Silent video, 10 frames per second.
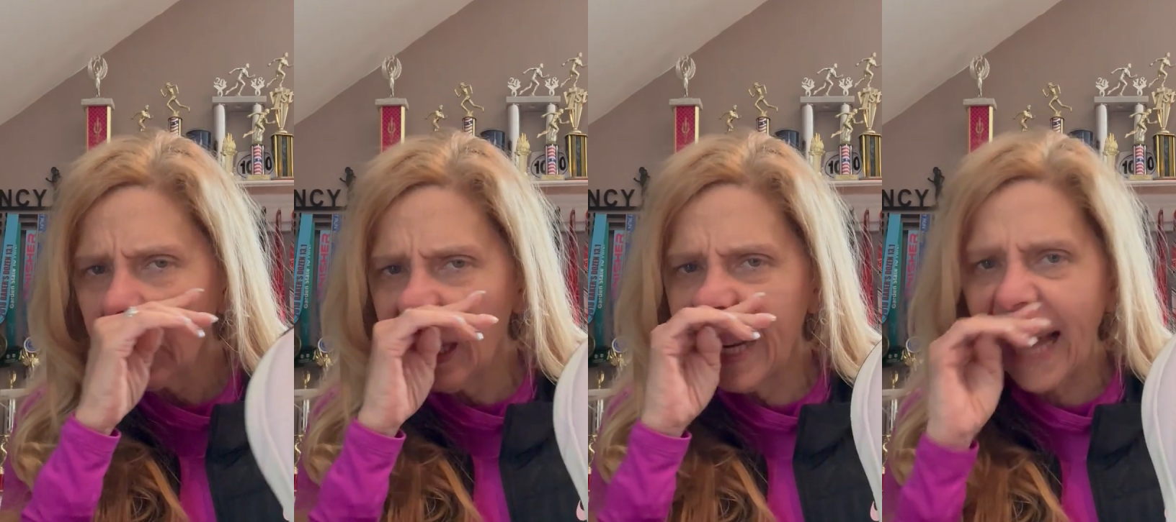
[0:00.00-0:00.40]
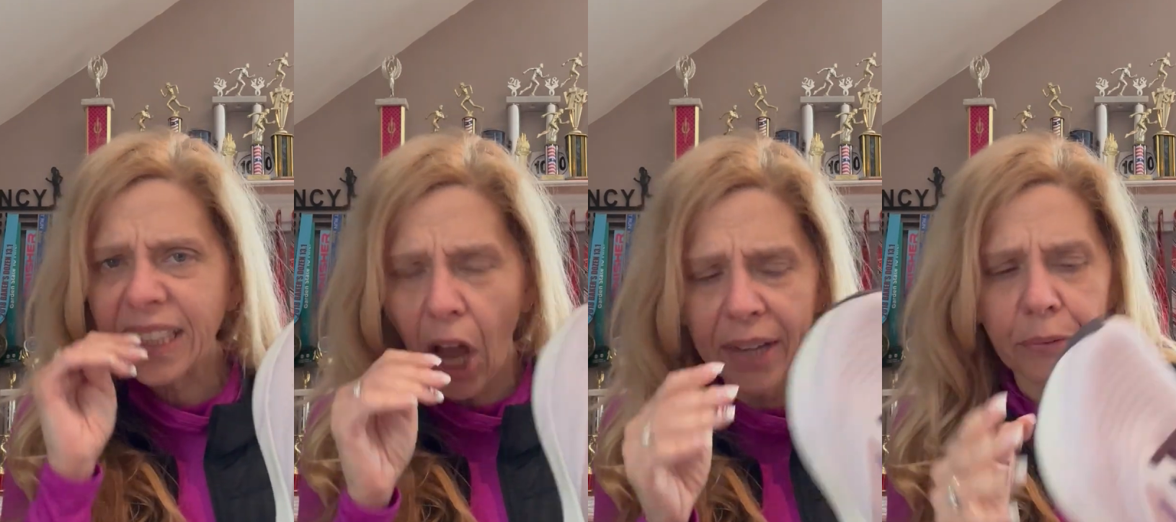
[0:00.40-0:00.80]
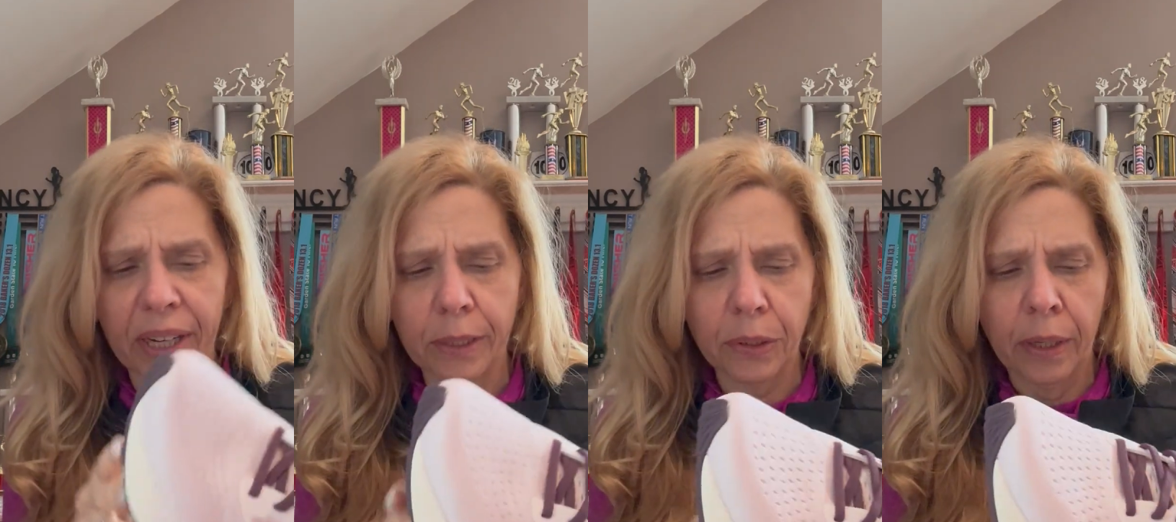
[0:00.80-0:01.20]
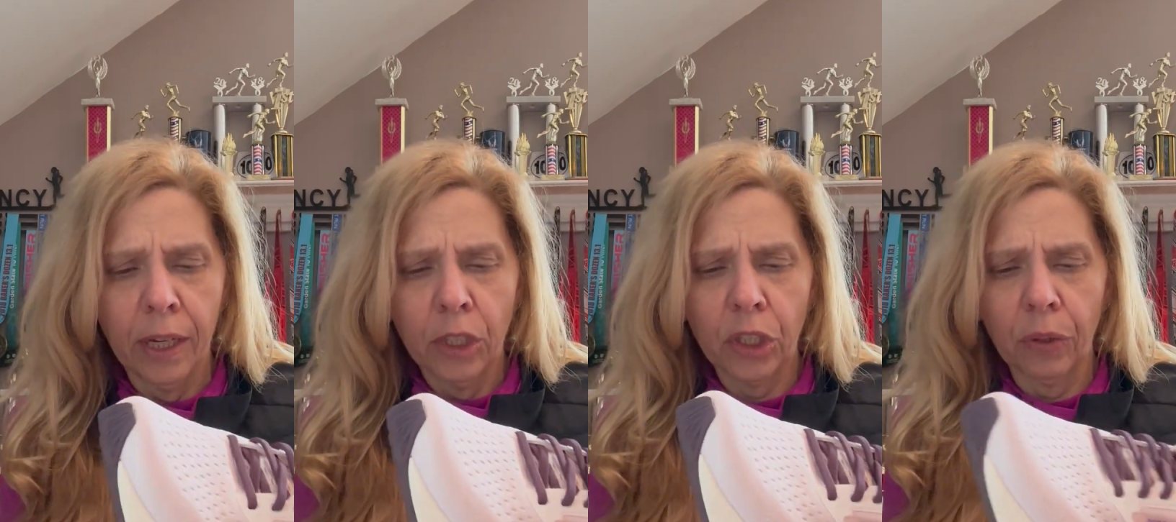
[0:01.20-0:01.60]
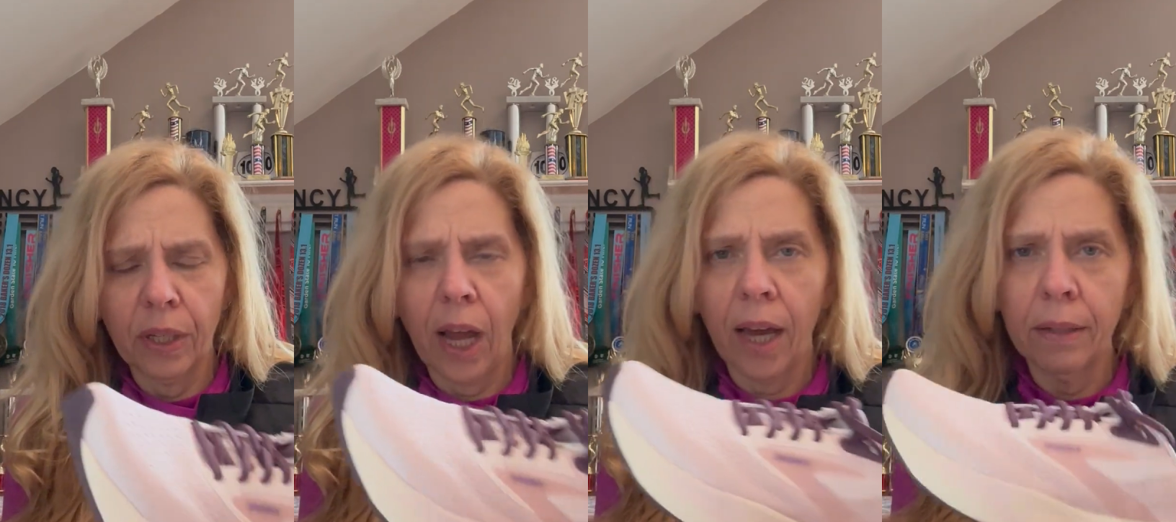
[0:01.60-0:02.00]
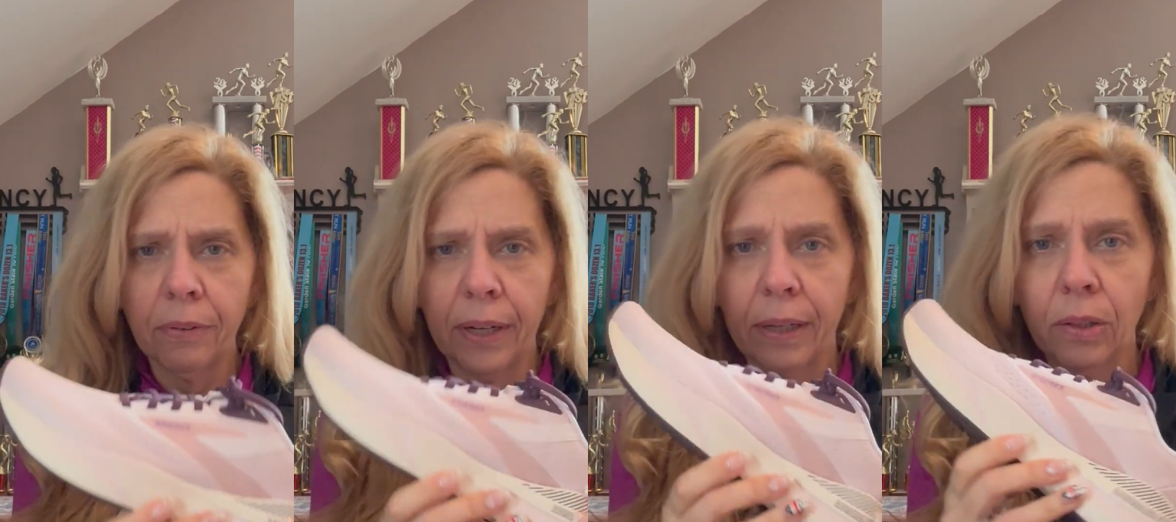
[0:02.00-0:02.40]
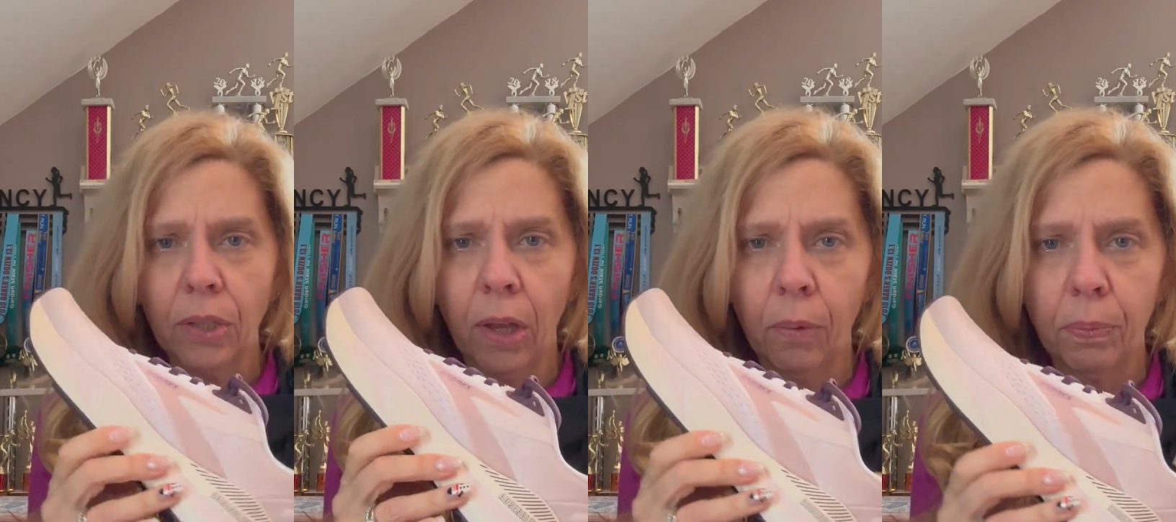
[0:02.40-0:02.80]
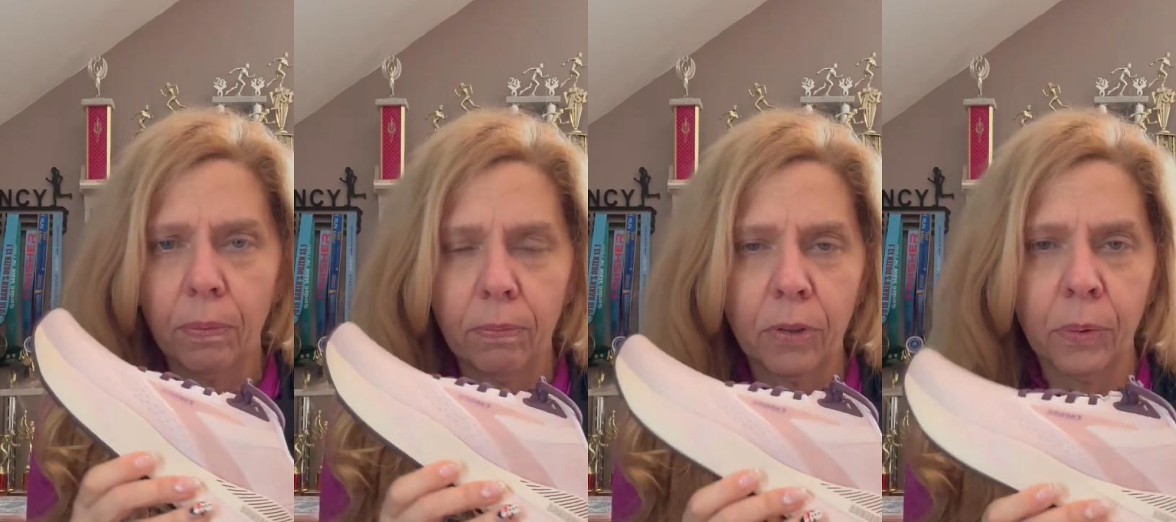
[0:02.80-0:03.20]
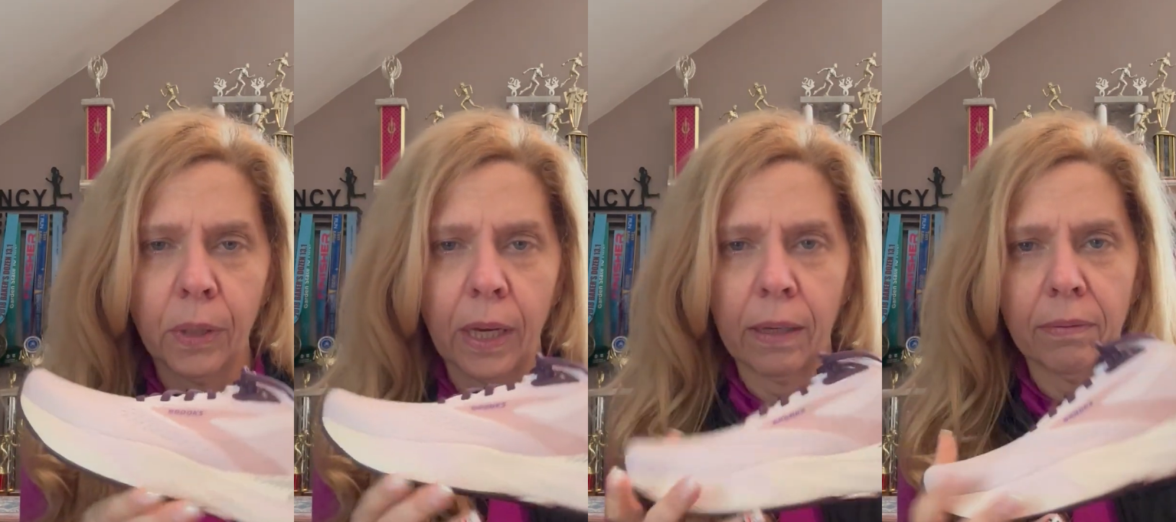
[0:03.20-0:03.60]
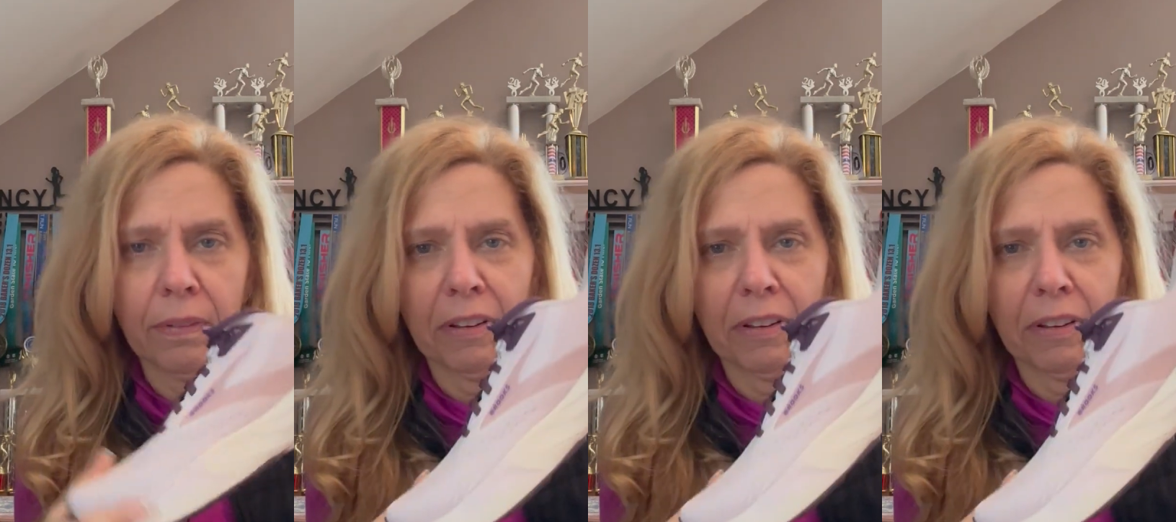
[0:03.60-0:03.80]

It has guide rails. So the guide rails help create